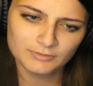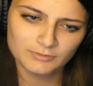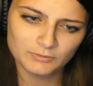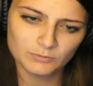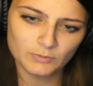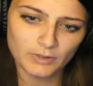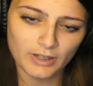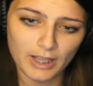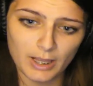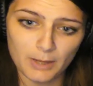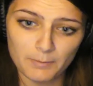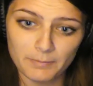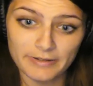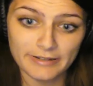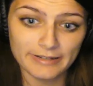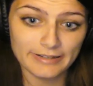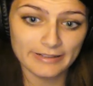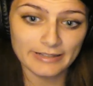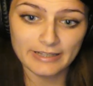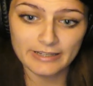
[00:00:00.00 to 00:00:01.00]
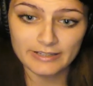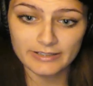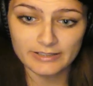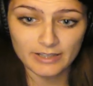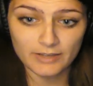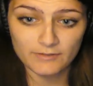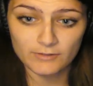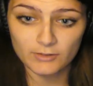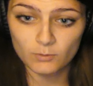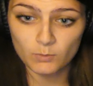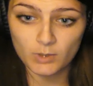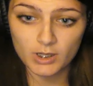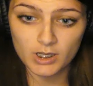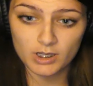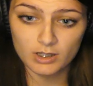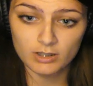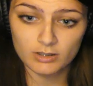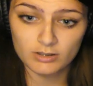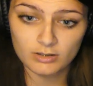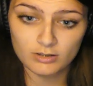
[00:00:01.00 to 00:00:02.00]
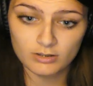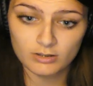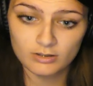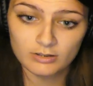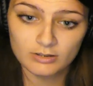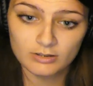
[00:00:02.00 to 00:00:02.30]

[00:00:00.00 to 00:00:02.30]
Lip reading: what happened in these 7 weeks?